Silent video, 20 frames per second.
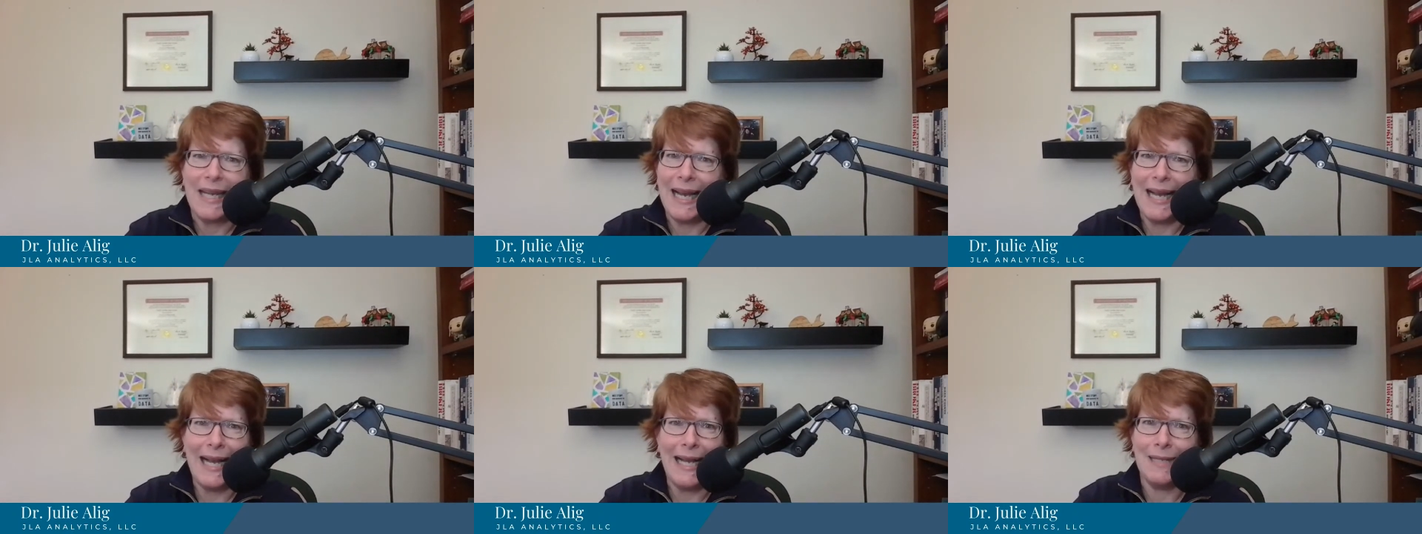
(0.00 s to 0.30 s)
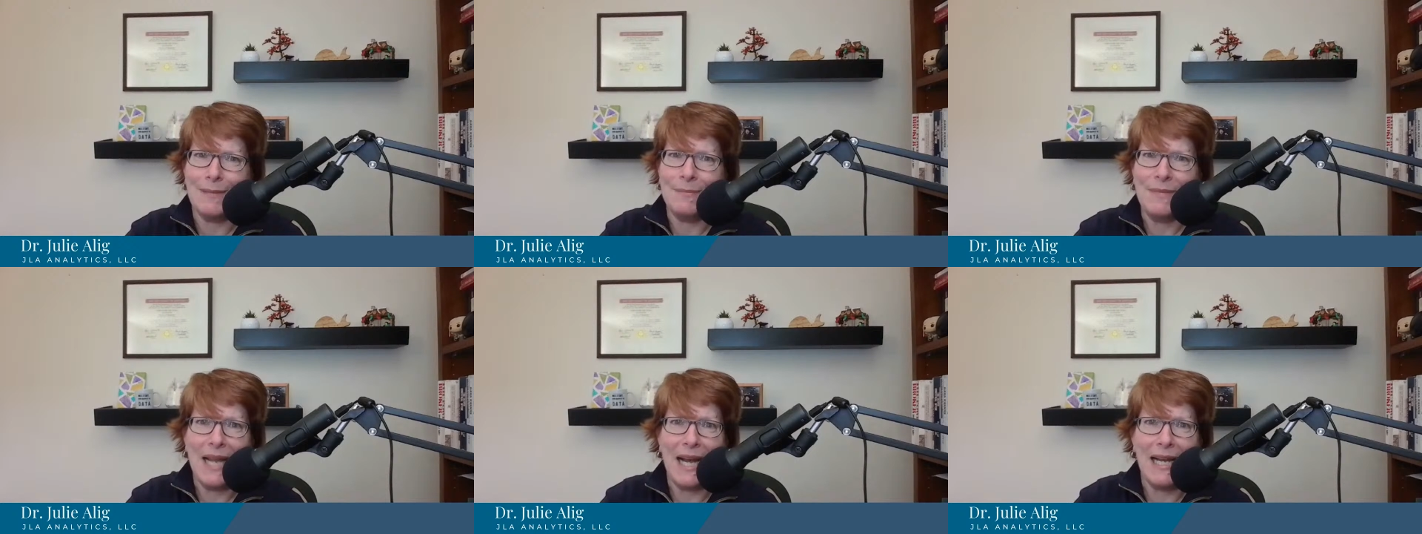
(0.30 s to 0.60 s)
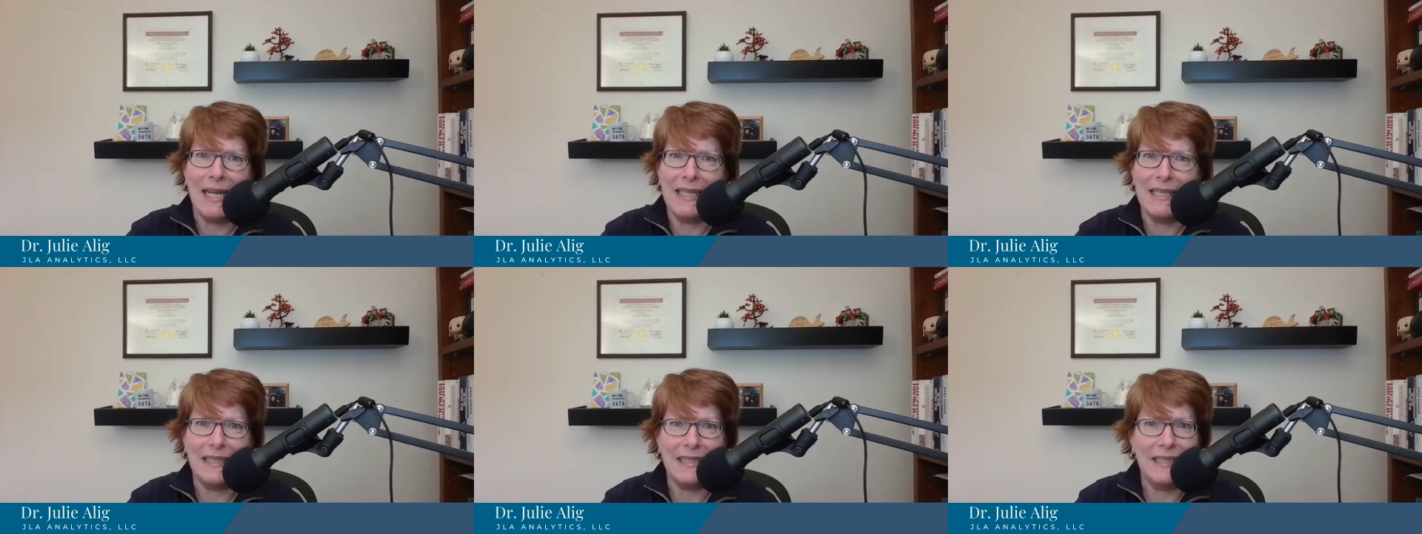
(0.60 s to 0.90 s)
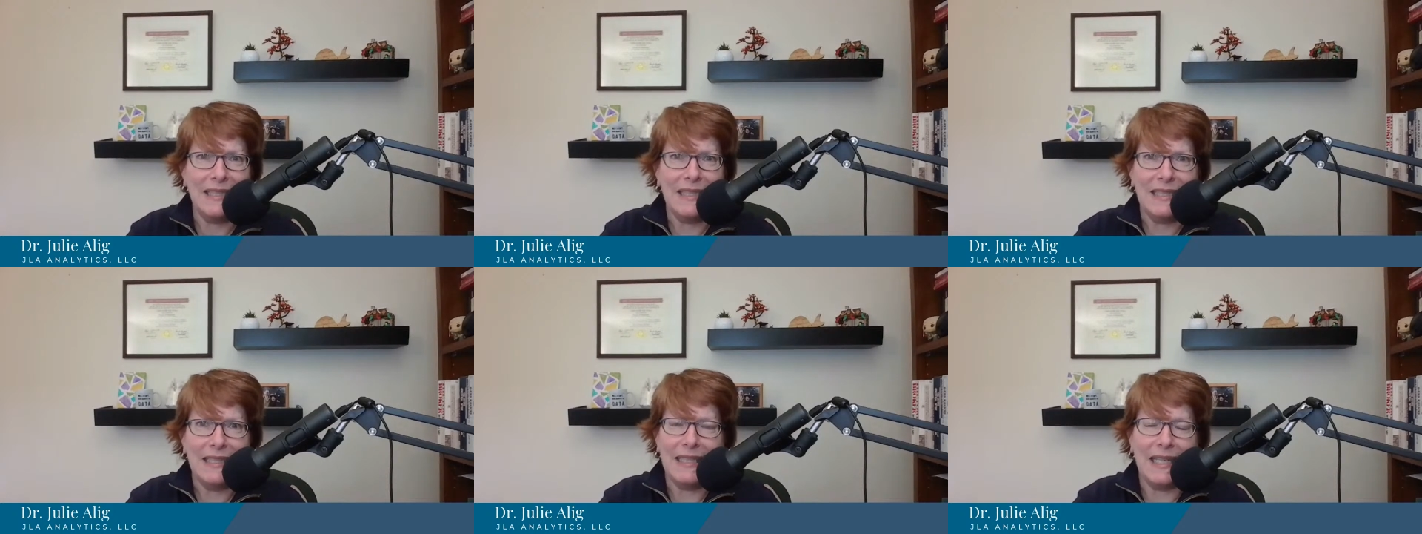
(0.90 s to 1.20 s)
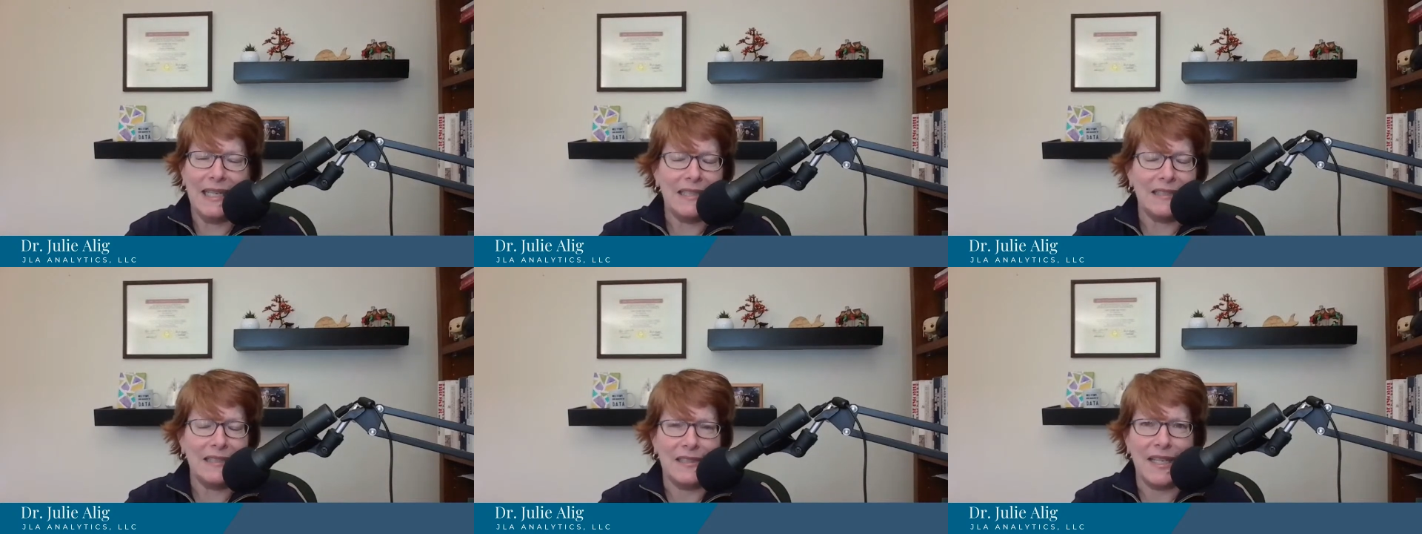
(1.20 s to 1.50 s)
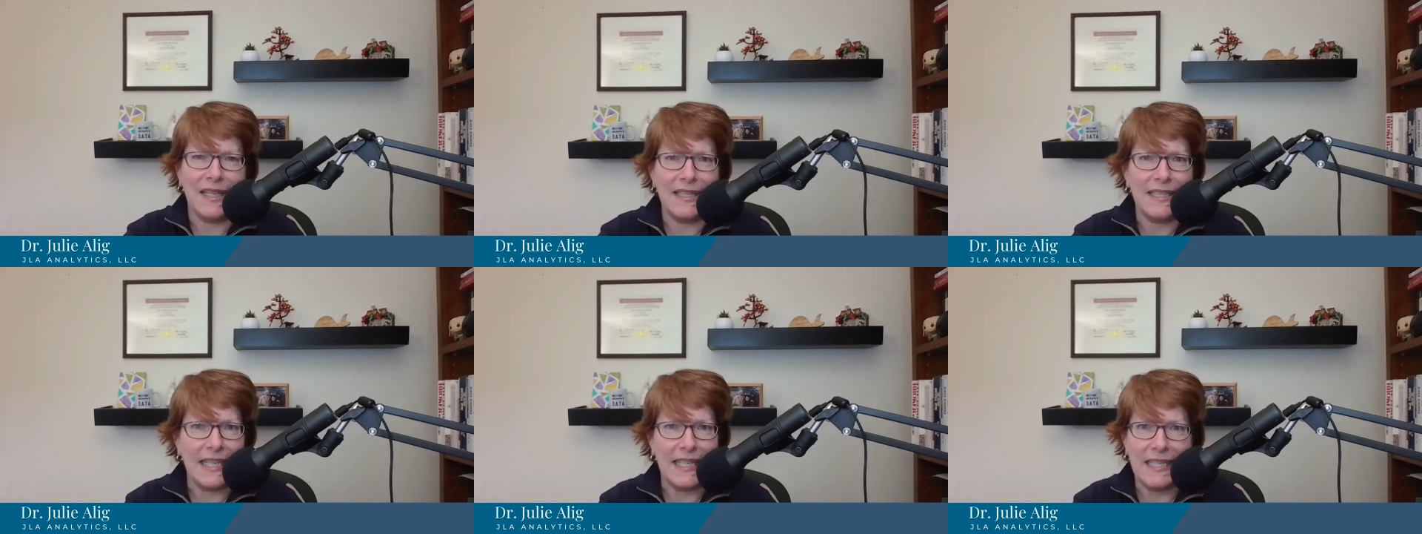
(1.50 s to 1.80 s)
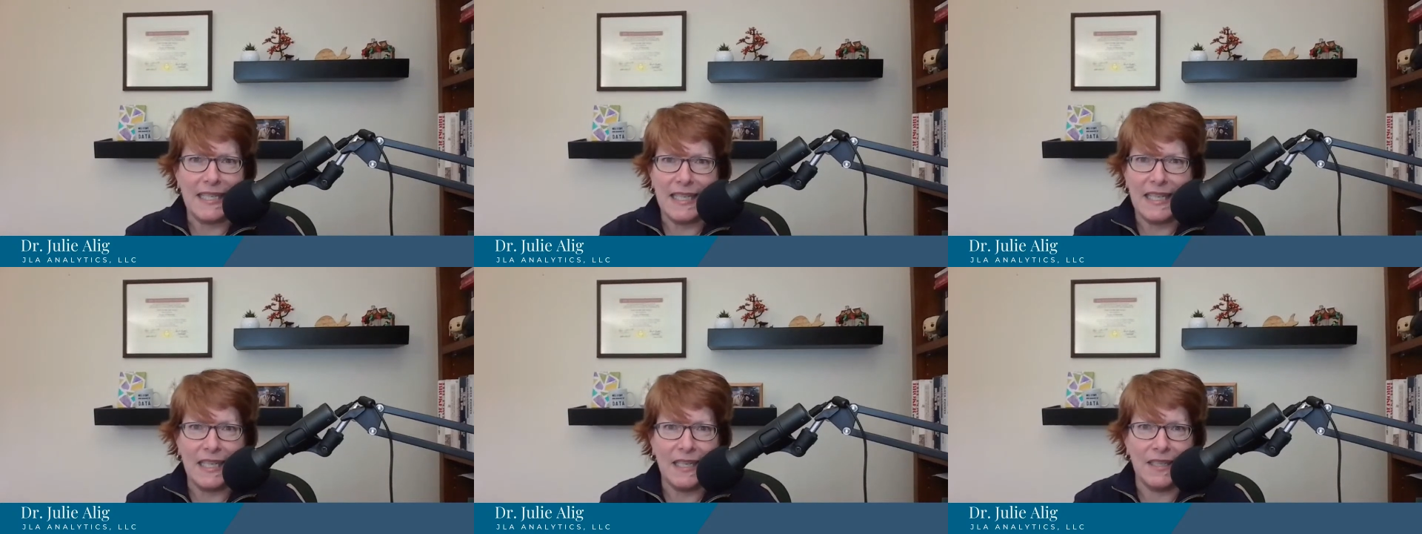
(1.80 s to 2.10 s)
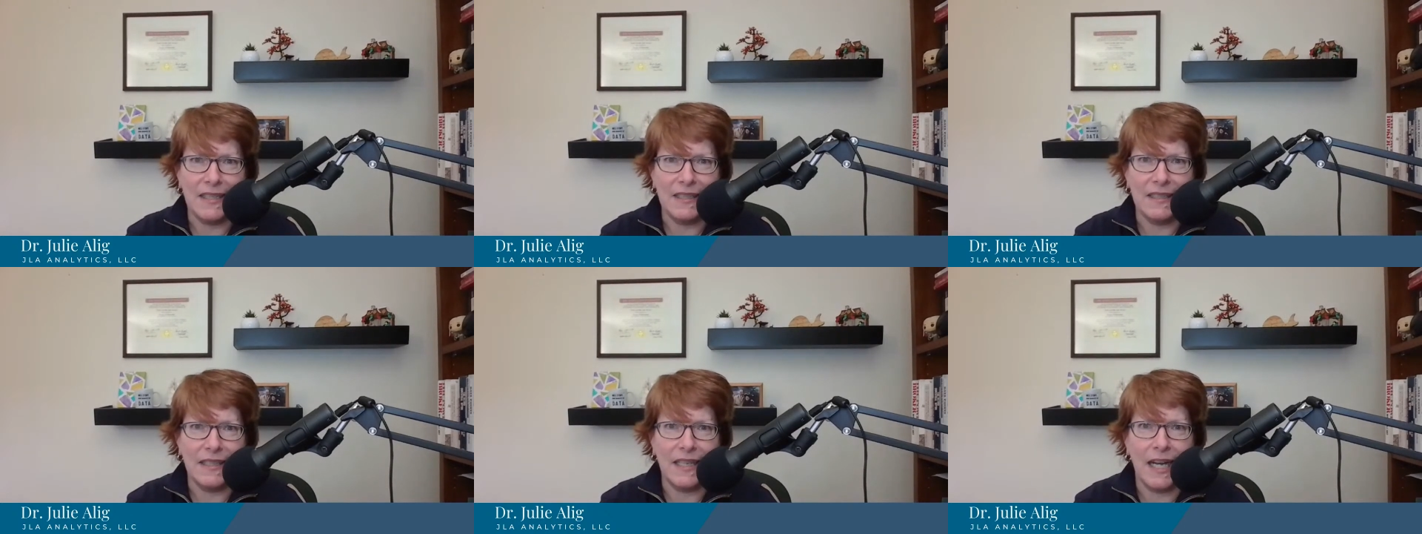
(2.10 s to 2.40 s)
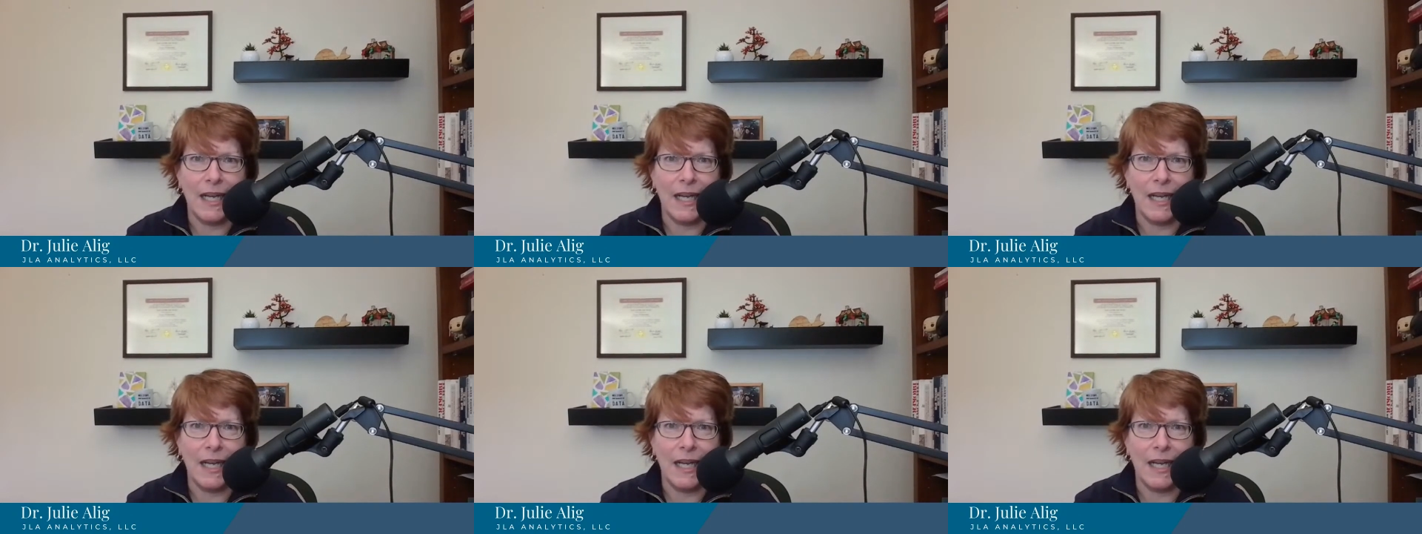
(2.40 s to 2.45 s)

I'm not a Luddite here.